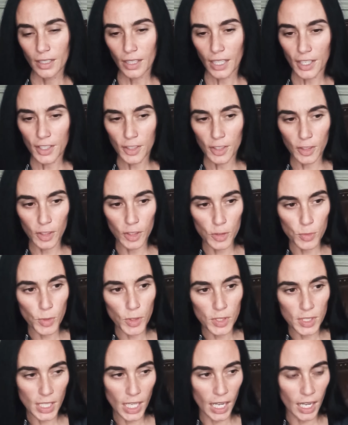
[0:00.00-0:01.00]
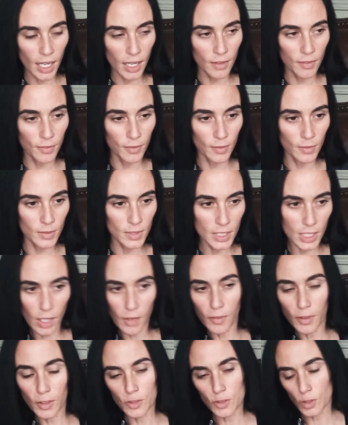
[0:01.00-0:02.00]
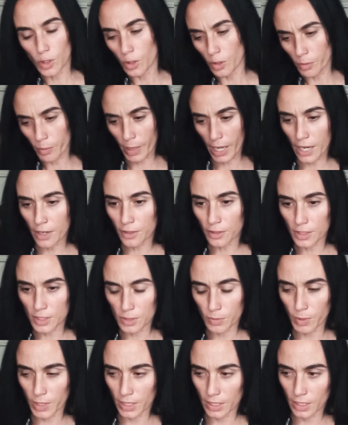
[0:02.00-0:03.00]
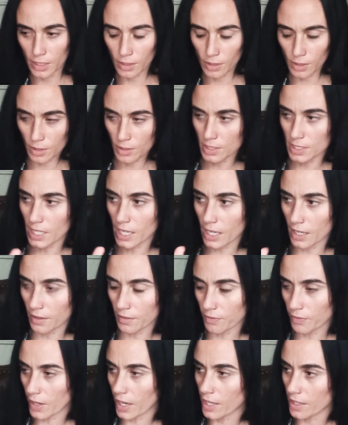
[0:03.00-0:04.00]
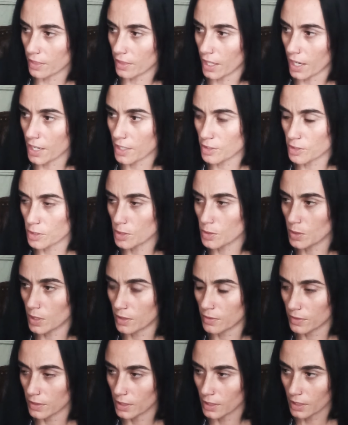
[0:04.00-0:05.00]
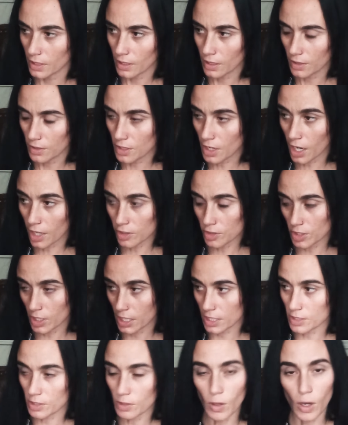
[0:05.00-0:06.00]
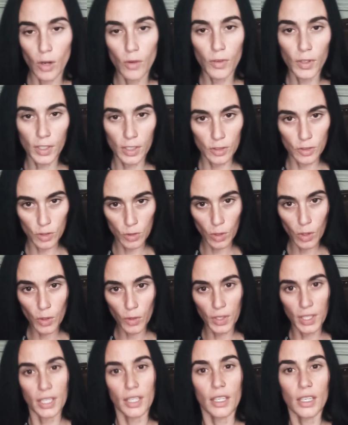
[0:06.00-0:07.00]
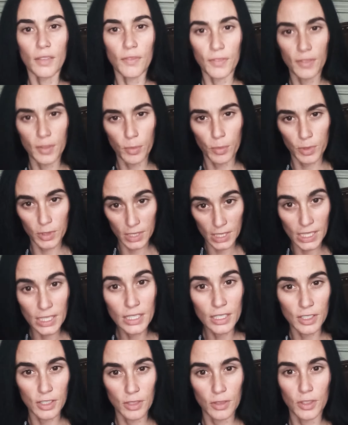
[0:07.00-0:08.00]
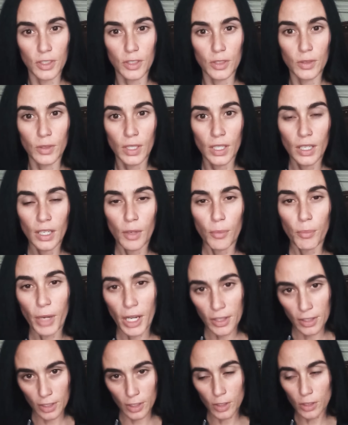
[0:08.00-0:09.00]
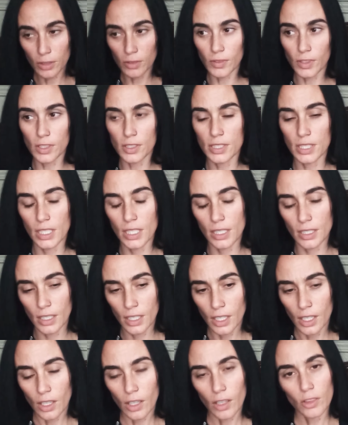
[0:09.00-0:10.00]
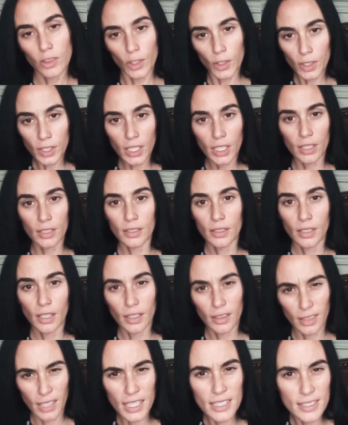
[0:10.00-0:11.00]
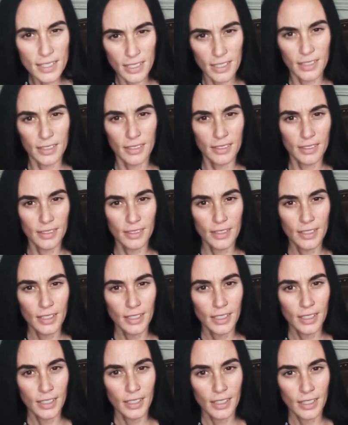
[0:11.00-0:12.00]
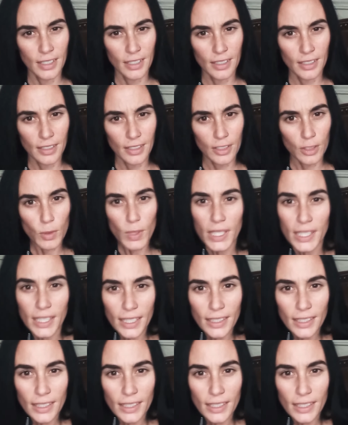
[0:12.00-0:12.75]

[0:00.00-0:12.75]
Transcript: like you're supposed to have self-control and boundaries but then there's that fine line too of not trying to over control the gift presented to you by the universe in learning a lesson do we